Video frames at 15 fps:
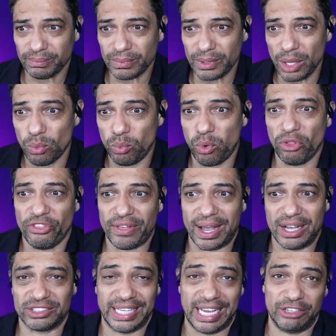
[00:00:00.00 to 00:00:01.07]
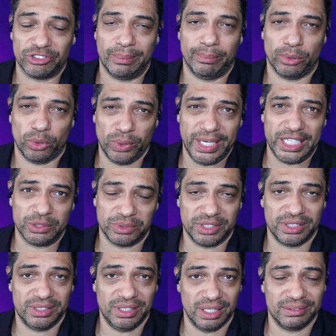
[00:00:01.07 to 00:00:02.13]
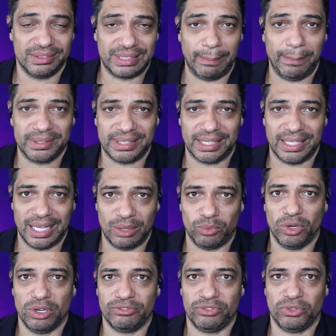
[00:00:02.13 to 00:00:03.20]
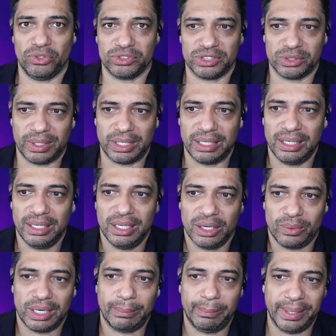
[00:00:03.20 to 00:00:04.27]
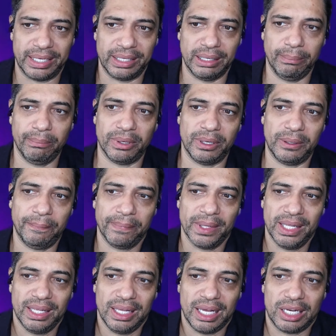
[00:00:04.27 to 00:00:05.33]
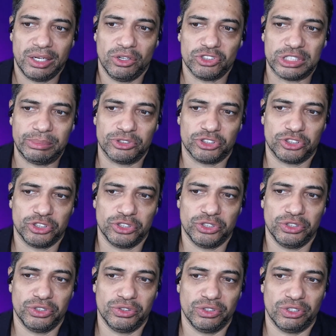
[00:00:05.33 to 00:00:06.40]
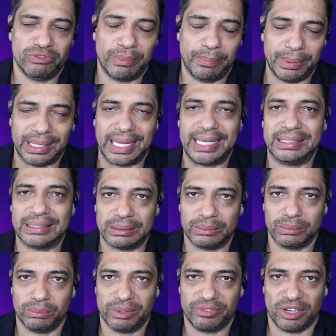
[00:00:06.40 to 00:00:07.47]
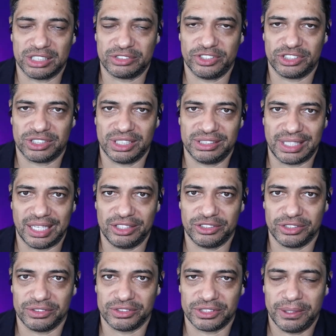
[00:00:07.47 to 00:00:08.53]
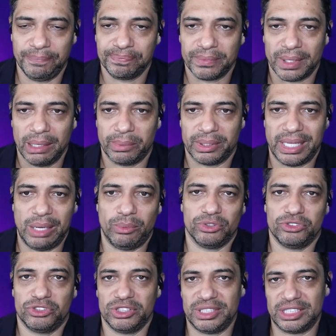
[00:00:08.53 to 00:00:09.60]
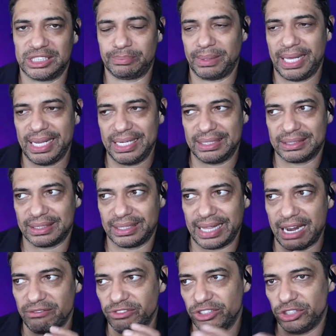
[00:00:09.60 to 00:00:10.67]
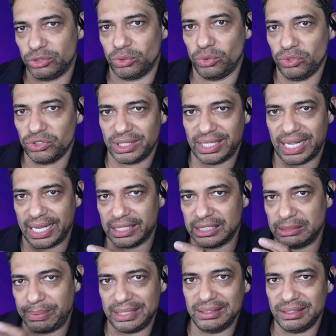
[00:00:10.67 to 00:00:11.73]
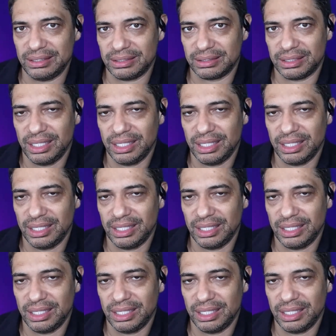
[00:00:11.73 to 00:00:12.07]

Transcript: 1,800 employees, which is 10% of their workforce. It's quite a big number. And not so much to replace them with artificial intelligence, but they want to displace that resource and that expense